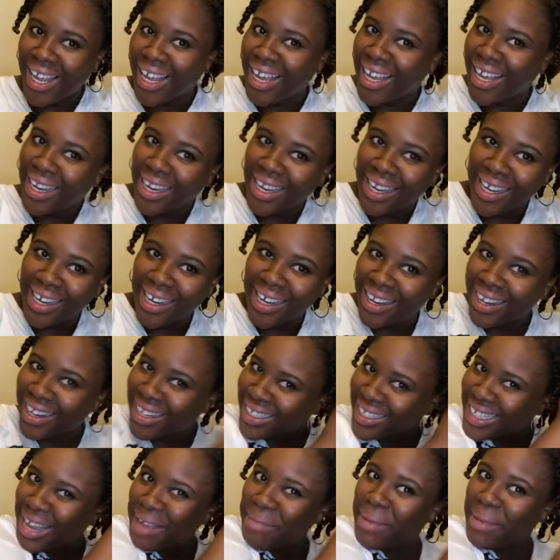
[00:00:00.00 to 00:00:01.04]
Yeah,
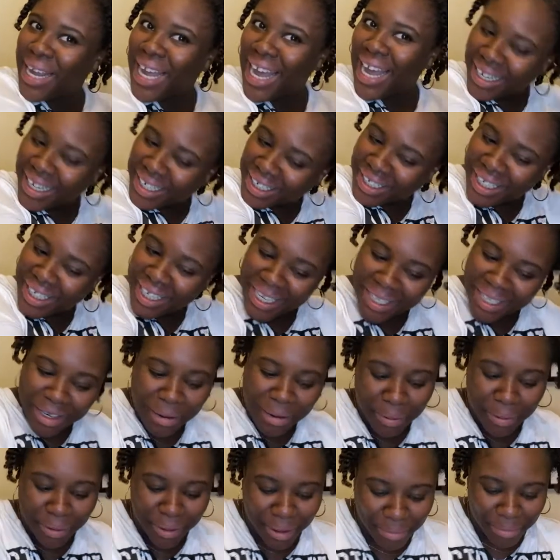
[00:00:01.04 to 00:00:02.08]
because I be kind of cutting
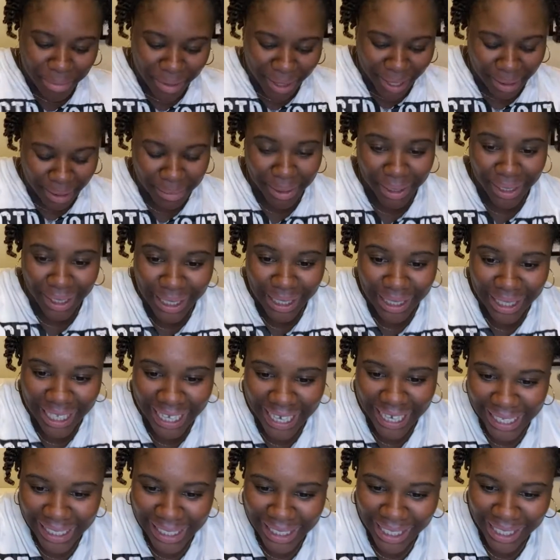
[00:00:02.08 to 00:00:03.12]
up a little bit. I'm a little
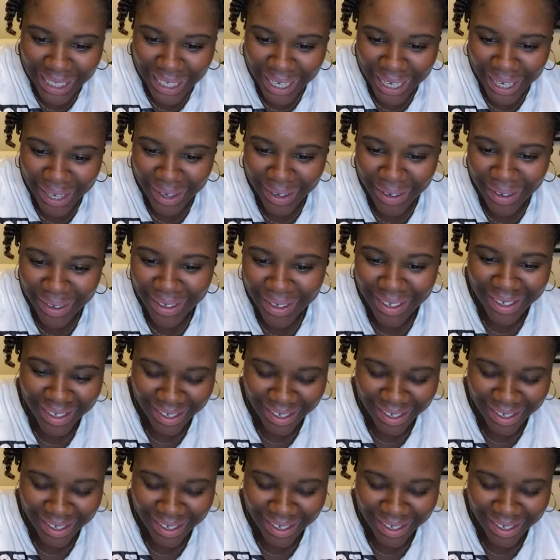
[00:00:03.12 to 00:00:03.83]
class clown.